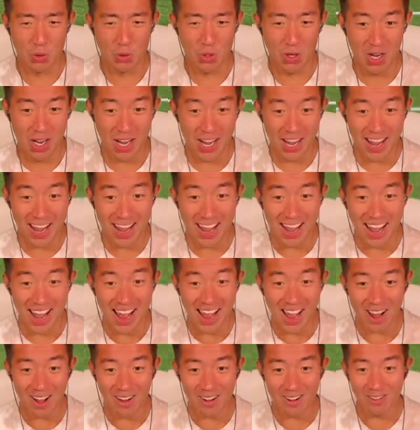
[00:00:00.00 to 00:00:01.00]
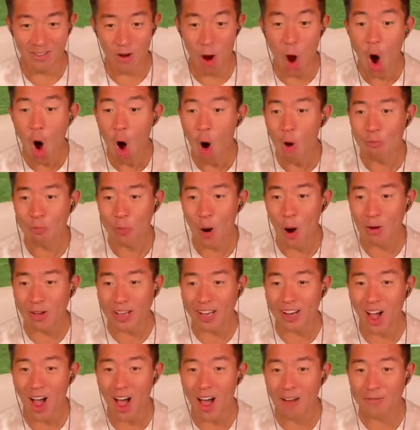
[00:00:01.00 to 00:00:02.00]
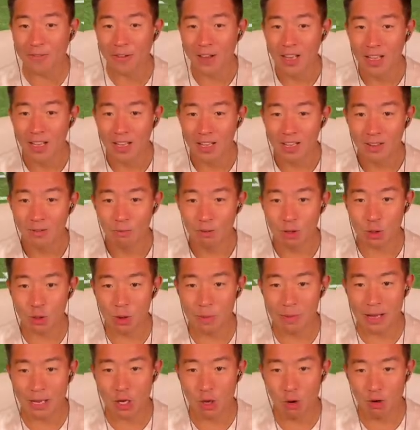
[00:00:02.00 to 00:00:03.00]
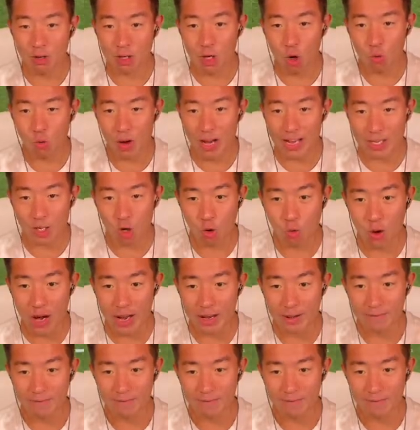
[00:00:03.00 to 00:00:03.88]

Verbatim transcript: Oh, broke off! Oh, of course. Which way am I going? Go right, go right.